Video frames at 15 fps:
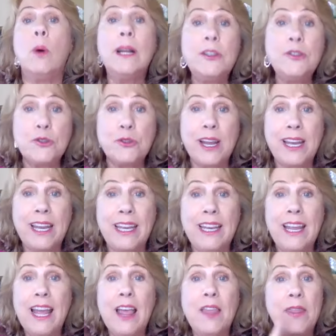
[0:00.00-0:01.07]
one
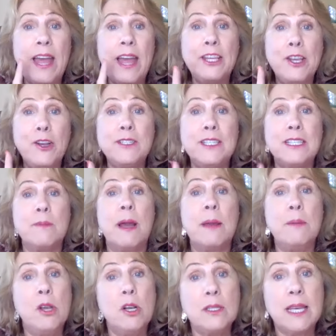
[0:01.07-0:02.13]
training that uses my
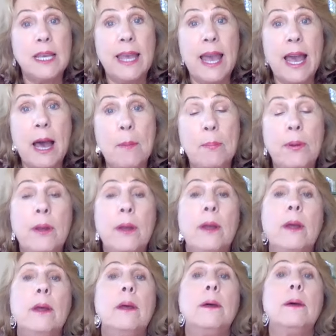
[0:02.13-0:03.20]
music app.
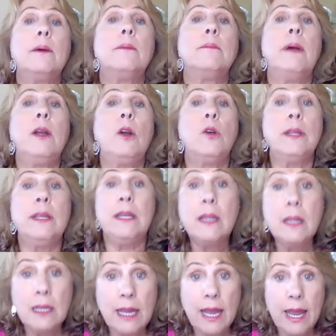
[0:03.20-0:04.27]
My
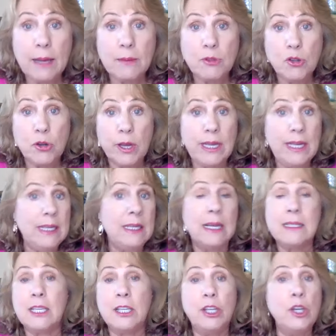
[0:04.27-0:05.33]
Orton-Gillingham training
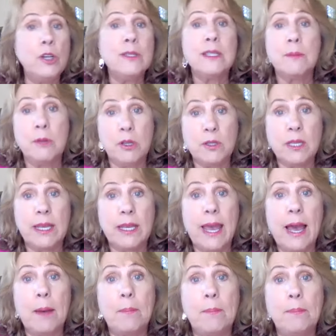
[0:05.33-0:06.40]
doesn't use the music
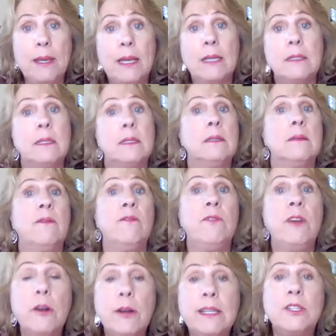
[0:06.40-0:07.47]
app because it's
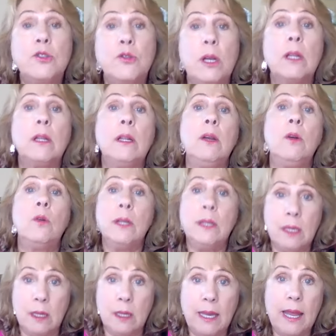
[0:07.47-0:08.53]
very strictly
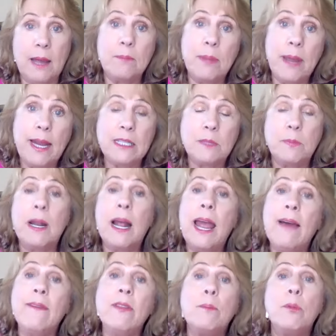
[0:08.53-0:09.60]
Orton-Gillingham based, but I
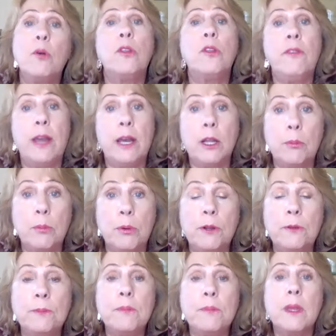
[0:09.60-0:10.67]
have them both
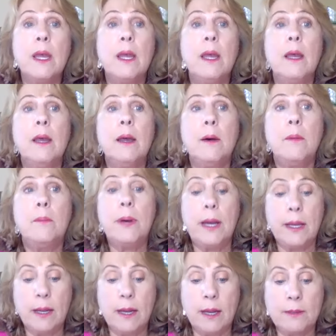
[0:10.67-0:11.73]
available.
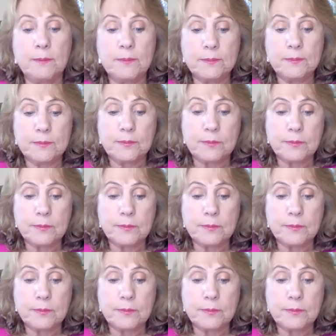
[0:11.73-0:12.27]
But um,